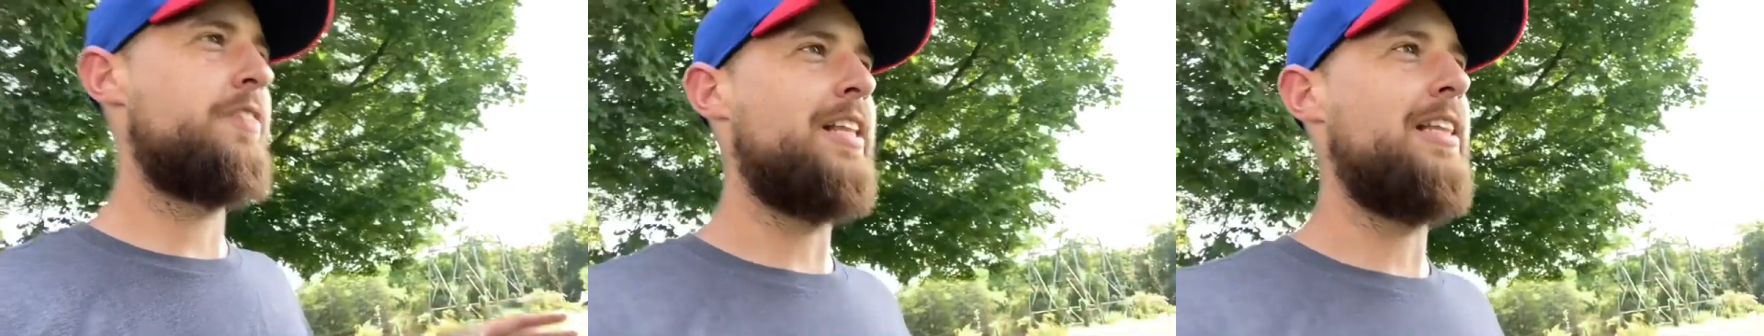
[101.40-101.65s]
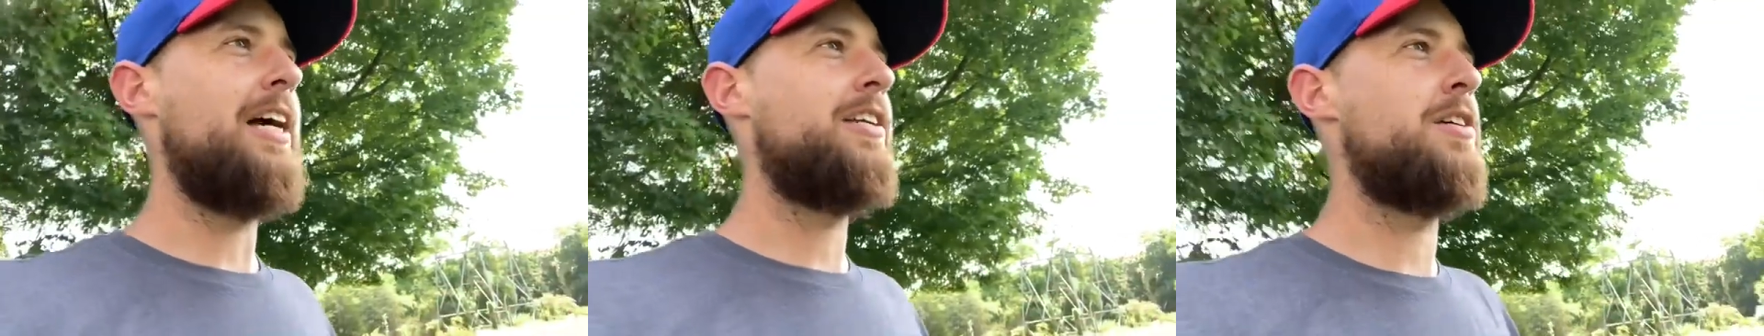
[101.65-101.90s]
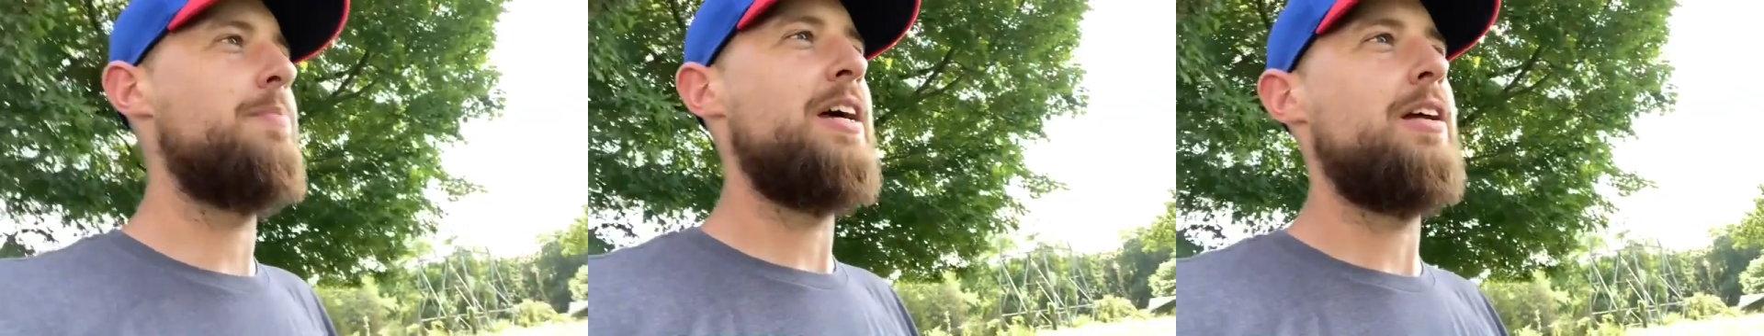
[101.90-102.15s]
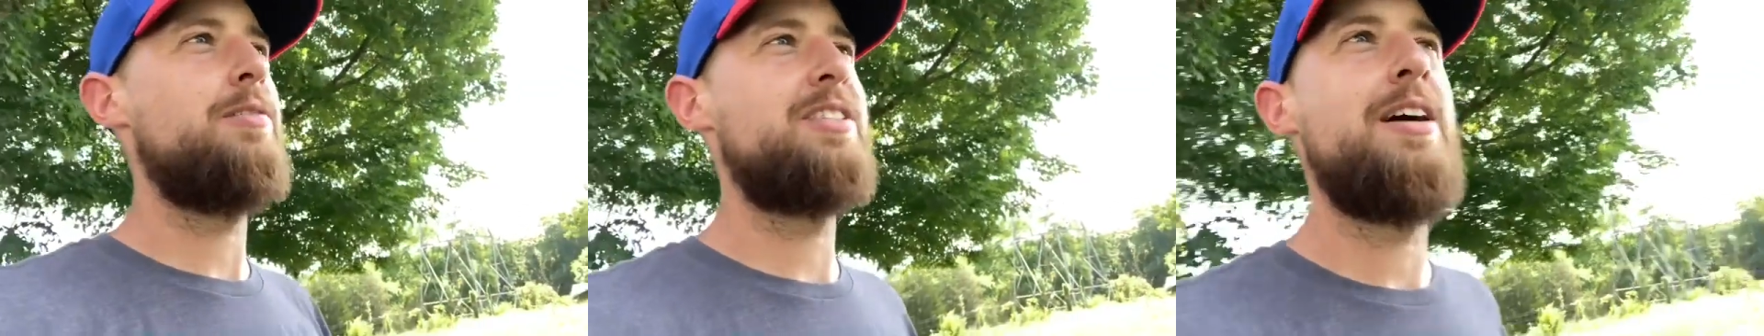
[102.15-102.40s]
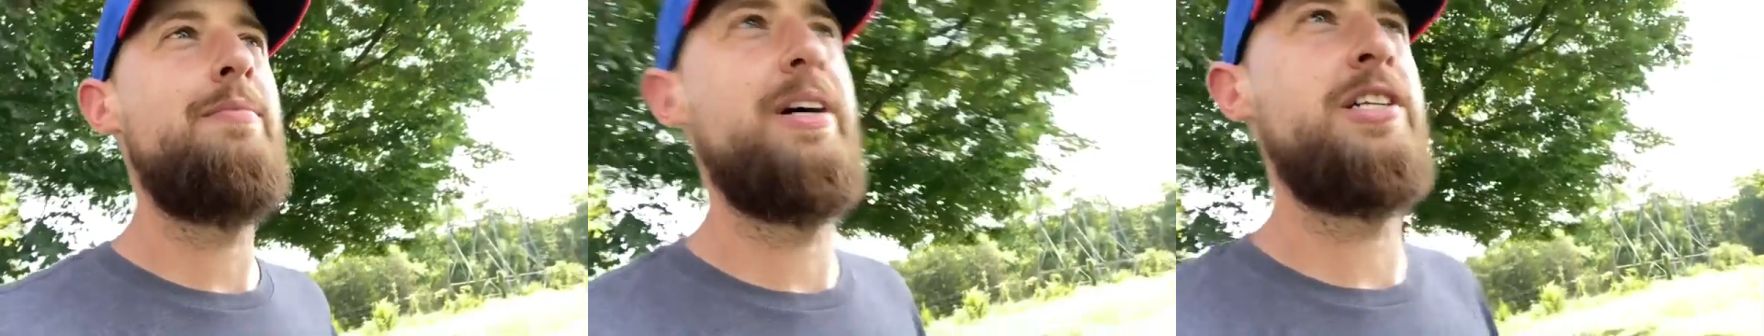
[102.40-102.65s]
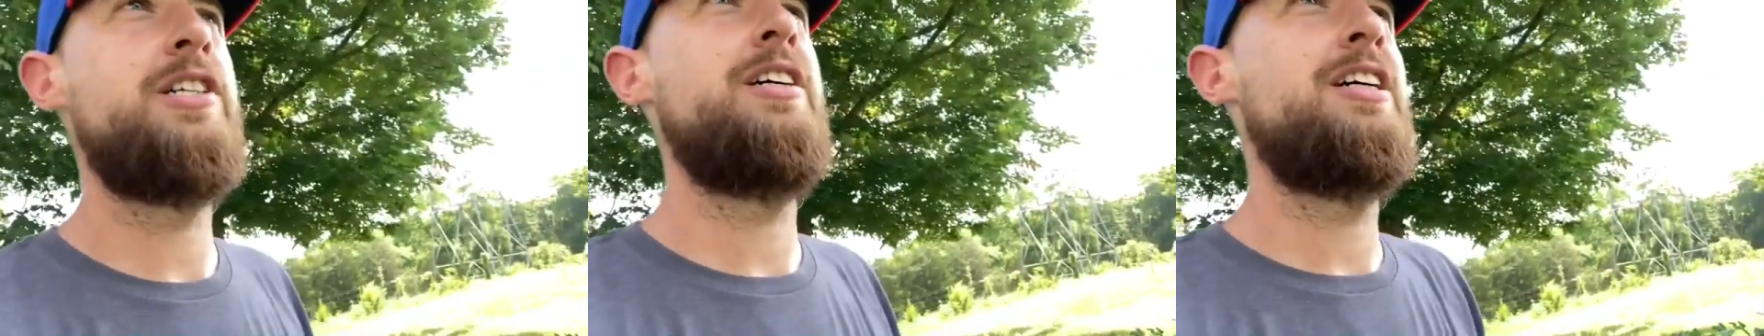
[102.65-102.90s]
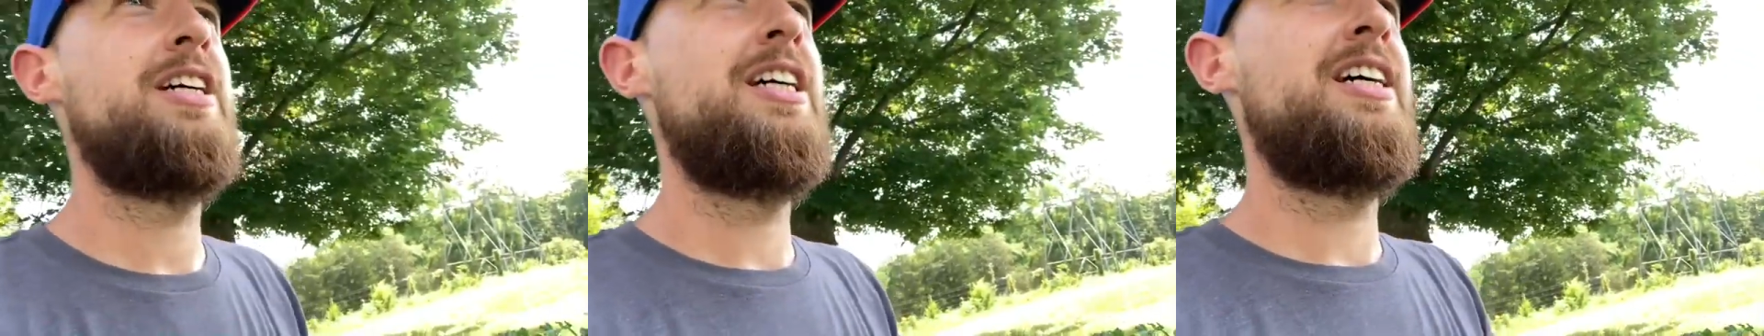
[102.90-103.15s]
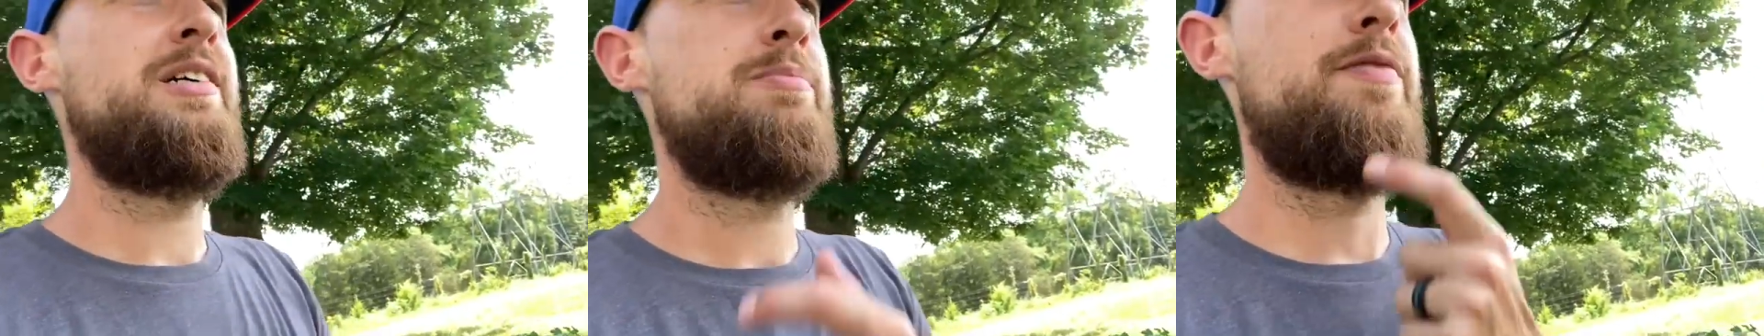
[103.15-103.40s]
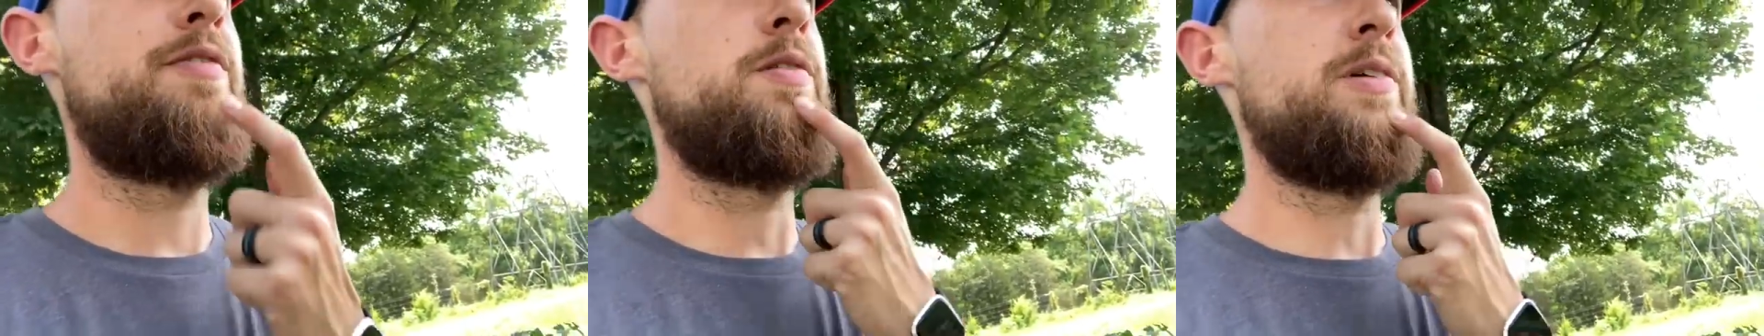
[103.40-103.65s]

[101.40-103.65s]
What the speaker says: I liked tomatoes that much before